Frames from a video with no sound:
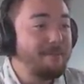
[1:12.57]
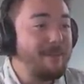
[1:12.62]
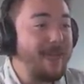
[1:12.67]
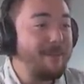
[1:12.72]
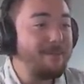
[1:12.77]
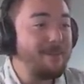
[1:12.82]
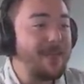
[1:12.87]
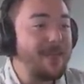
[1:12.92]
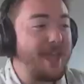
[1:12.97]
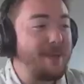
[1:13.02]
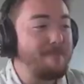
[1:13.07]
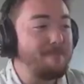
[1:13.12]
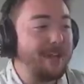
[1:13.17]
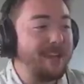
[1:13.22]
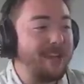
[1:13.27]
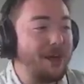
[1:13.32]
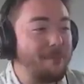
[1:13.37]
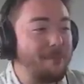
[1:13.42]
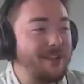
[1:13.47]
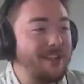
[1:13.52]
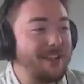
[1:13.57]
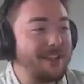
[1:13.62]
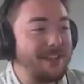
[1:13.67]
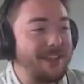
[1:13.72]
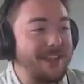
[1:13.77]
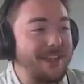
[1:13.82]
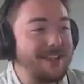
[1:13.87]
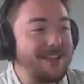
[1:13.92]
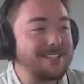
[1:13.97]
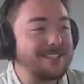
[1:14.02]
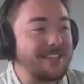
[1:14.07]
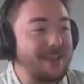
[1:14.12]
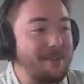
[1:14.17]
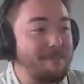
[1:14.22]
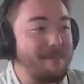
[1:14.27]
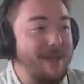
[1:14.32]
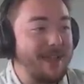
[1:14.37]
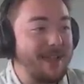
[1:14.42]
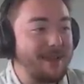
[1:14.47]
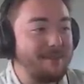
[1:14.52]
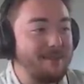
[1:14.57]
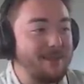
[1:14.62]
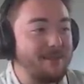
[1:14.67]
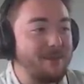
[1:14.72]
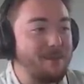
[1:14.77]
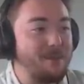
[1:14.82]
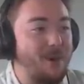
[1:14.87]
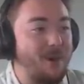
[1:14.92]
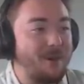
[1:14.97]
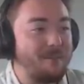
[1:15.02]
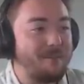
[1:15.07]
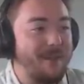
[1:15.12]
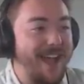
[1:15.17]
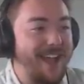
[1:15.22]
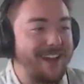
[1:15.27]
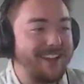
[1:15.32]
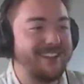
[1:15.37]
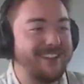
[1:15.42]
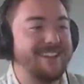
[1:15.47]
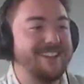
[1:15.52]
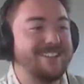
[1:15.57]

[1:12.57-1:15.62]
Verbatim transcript: maybe him becoming a kid is gonna make him even more mad at